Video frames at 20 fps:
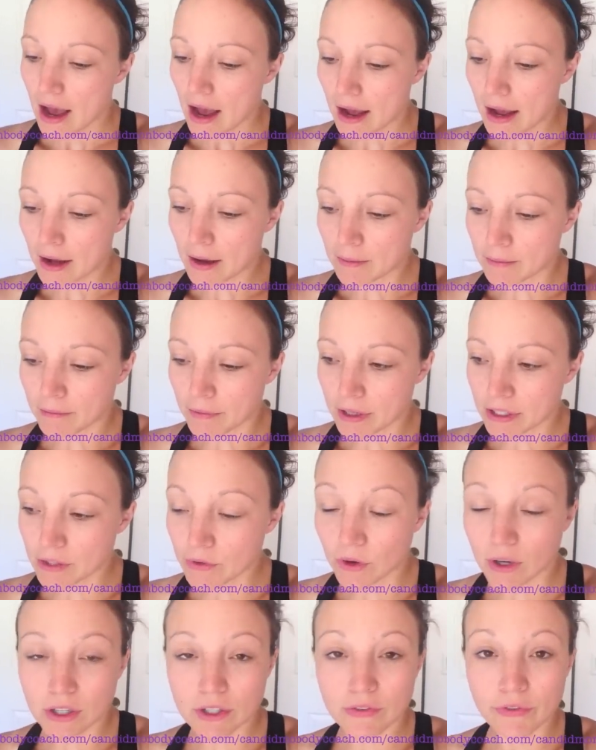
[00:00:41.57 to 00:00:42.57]
Um, as
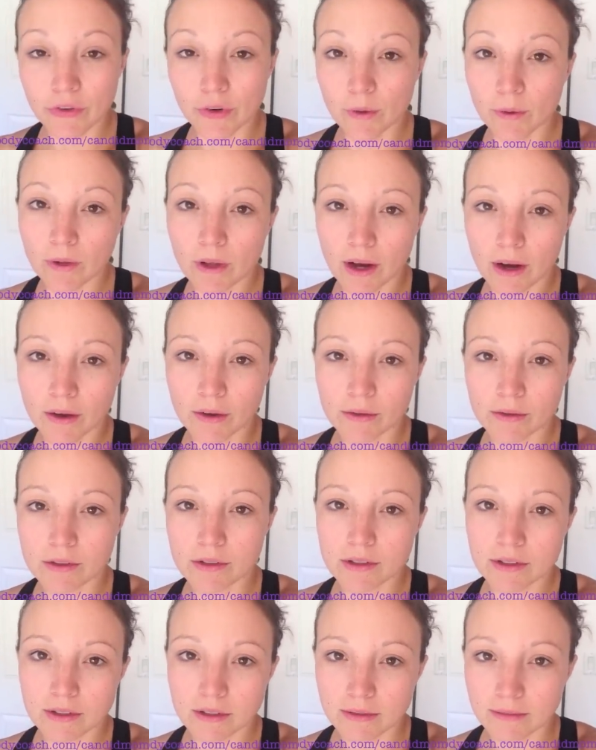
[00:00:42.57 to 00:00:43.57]
far as food
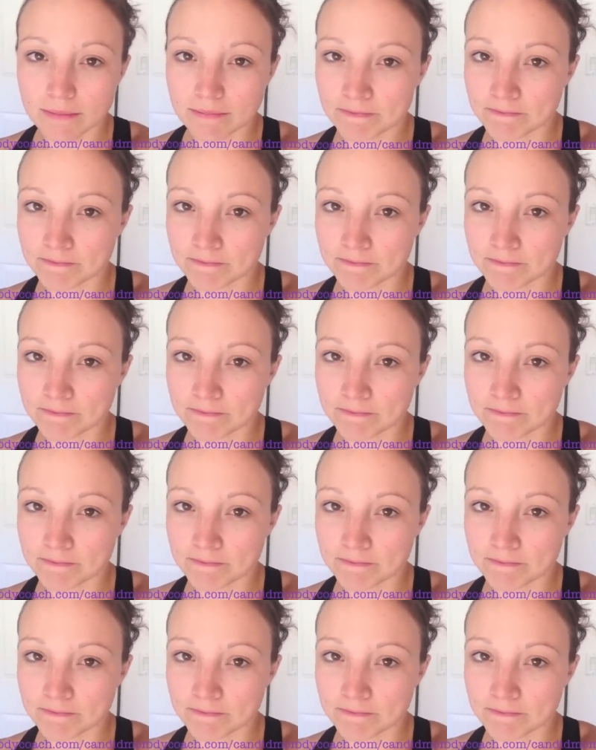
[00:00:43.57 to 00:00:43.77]
goes,